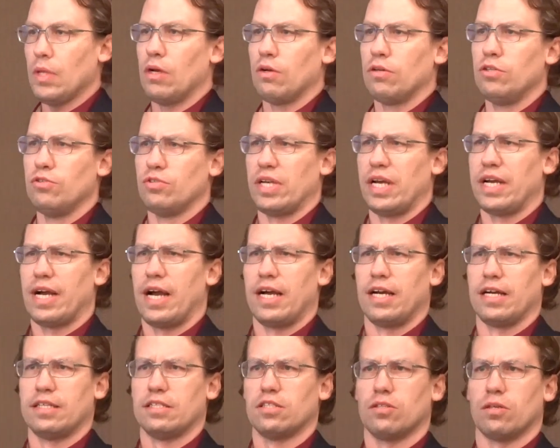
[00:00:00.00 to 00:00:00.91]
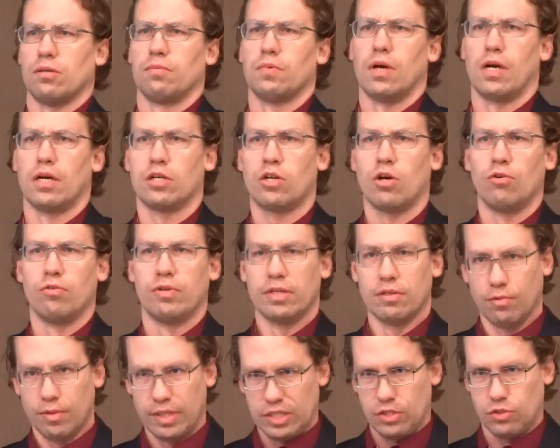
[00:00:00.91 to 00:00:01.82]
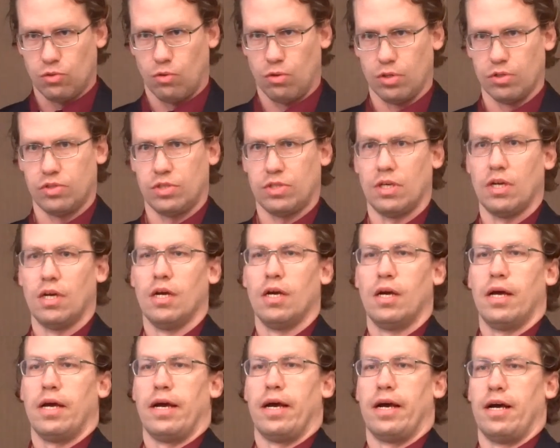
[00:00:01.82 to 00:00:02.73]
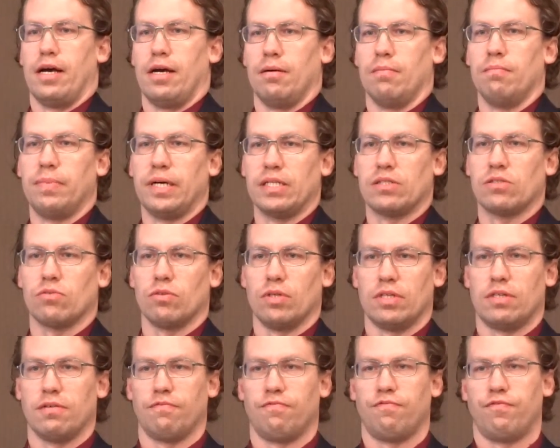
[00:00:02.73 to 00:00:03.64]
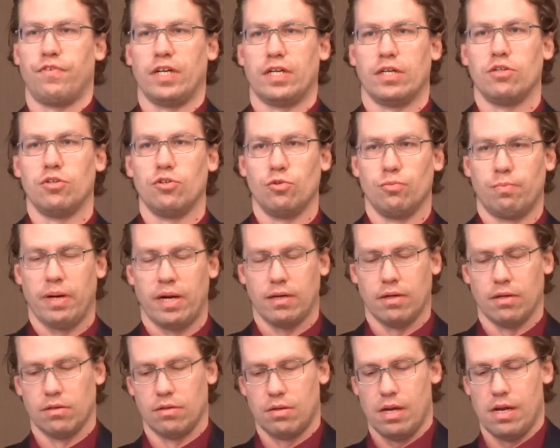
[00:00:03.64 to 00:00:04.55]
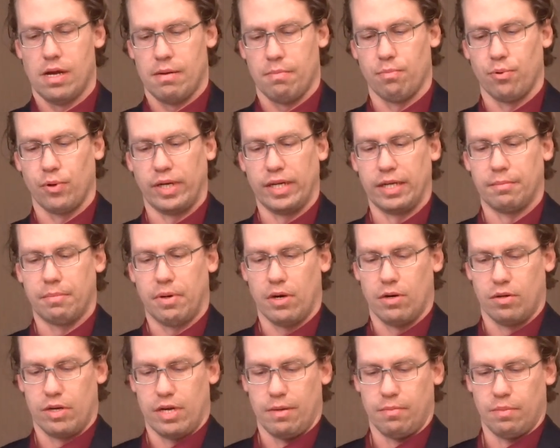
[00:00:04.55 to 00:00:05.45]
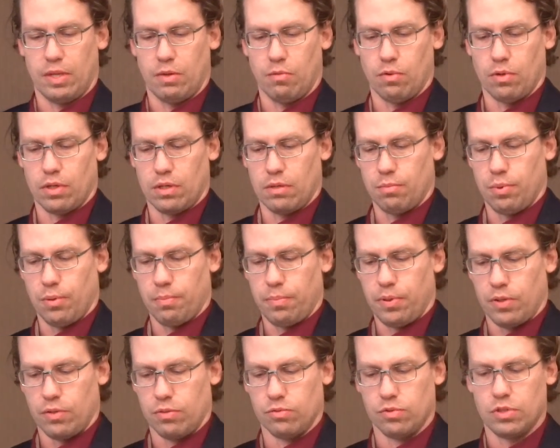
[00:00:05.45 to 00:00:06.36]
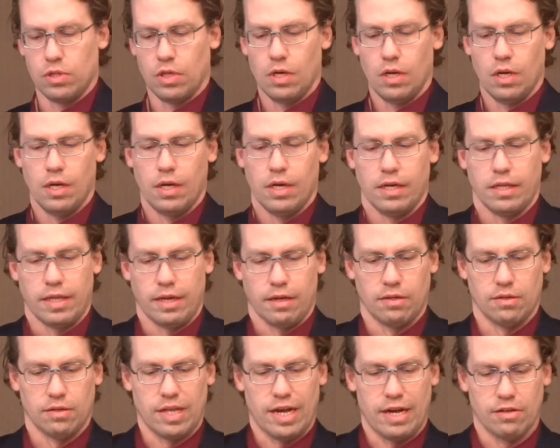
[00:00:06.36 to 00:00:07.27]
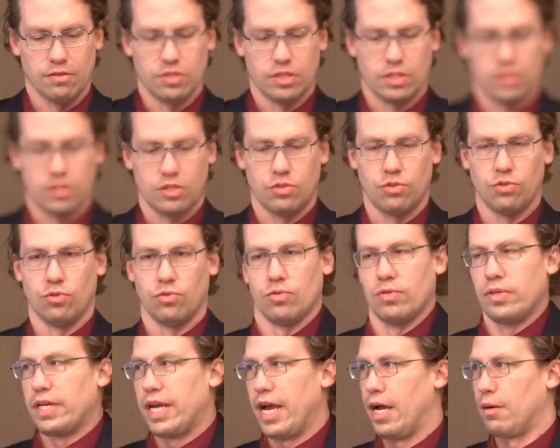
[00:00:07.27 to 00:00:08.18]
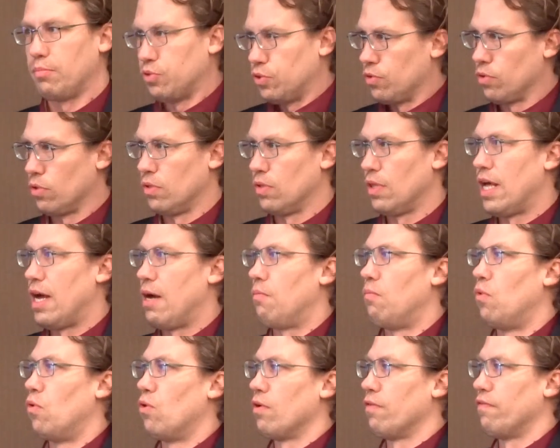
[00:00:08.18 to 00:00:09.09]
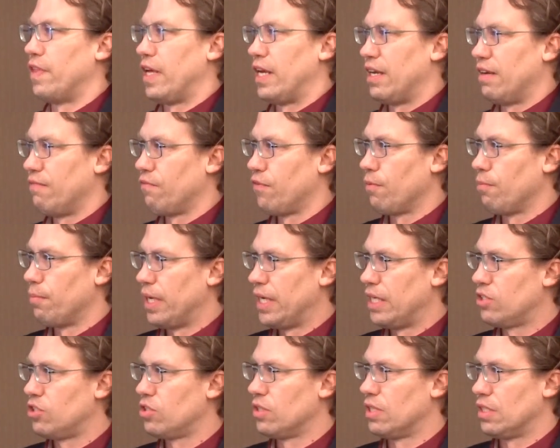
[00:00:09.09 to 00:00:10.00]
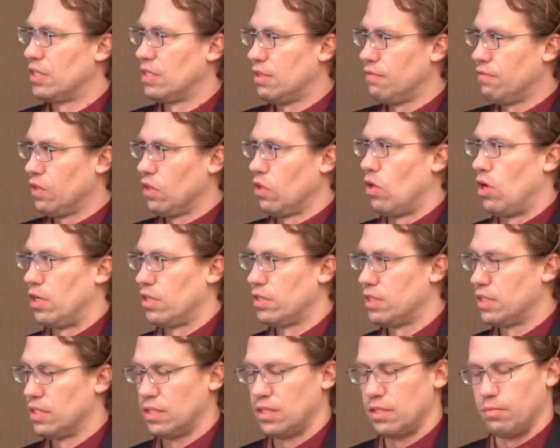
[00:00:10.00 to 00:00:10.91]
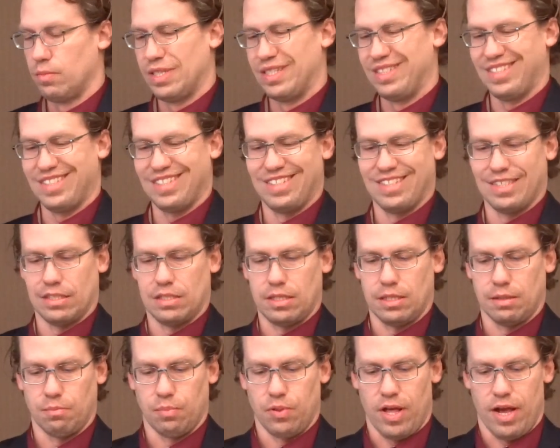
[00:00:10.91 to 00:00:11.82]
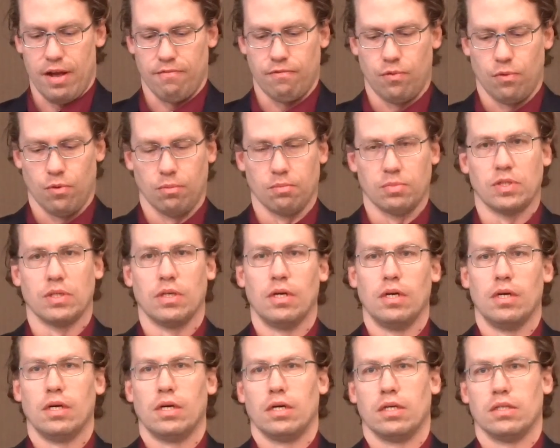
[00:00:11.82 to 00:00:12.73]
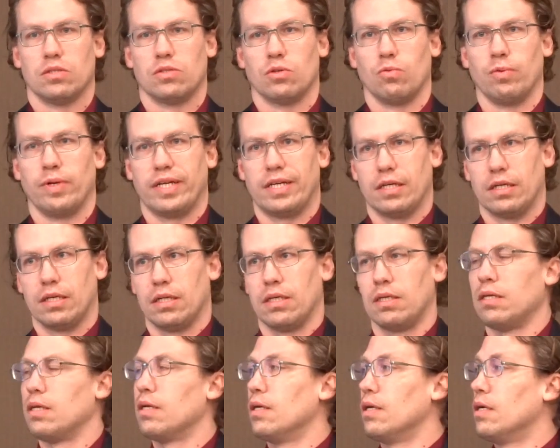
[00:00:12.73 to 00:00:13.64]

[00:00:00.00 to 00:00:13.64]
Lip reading: use AI as a coding resource, basically to fit a new breeding paradigm that we're going to propose that allows us to capture a lot more of that information that's even lost in some of these existing platforms. And so we could